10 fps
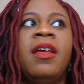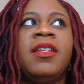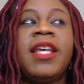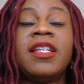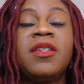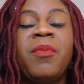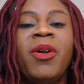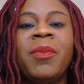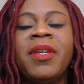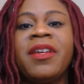
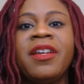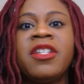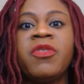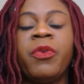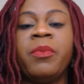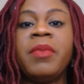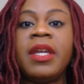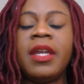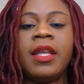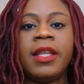testimony, because for
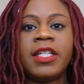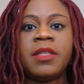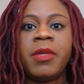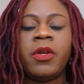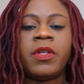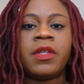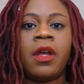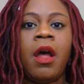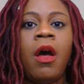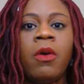me, it lets me know as a
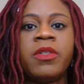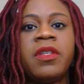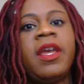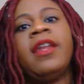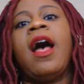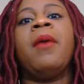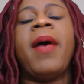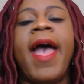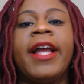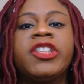coach that I'm
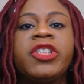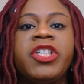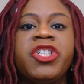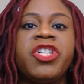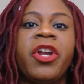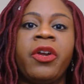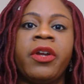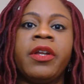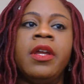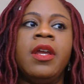actually
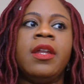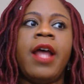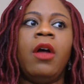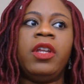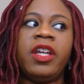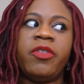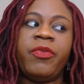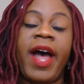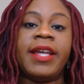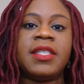sharing not only
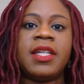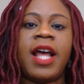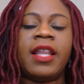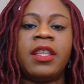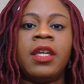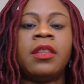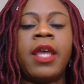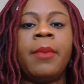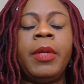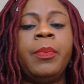advice that I think
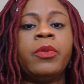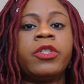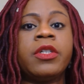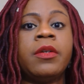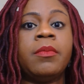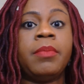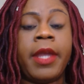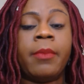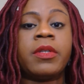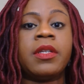that people should
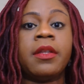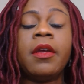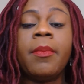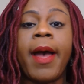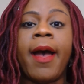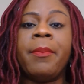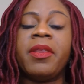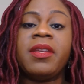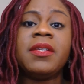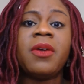be able to live by,
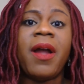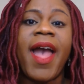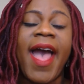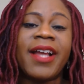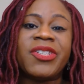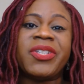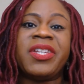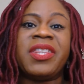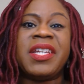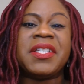but these are
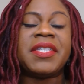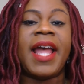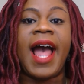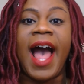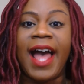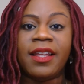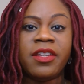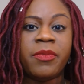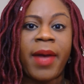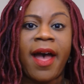actually things that I
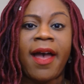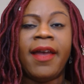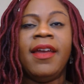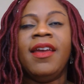live by